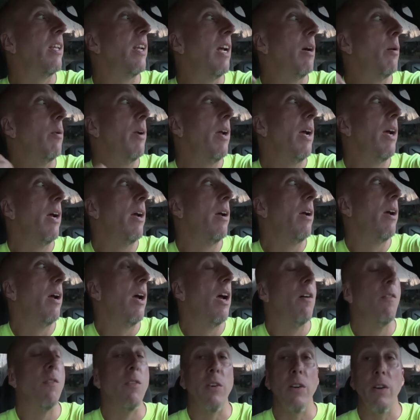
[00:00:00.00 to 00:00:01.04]
that I would
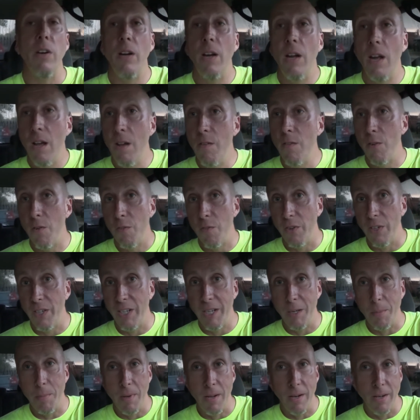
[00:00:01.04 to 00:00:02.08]
ever, ever
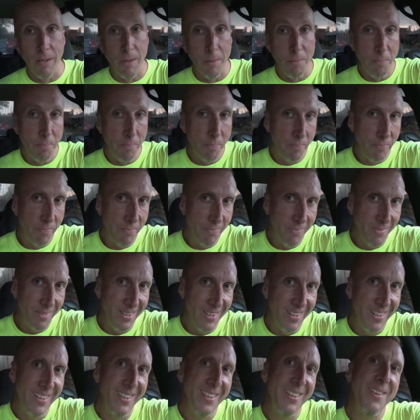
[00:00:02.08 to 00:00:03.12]
forget about him.
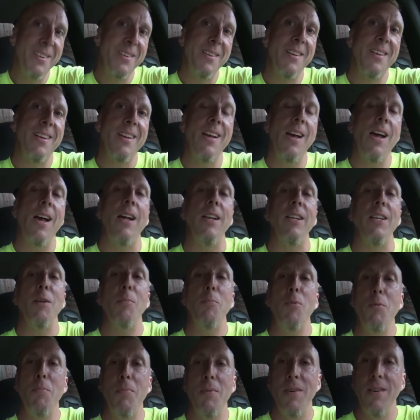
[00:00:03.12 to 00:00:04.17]
I had to get
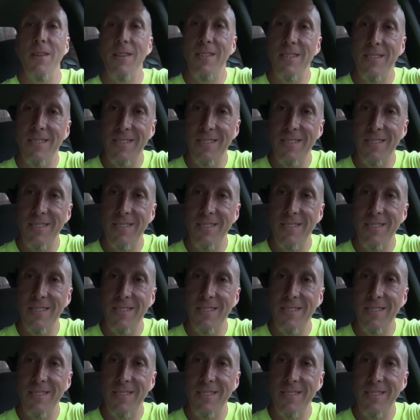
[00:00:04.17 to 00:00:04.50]
Pooper.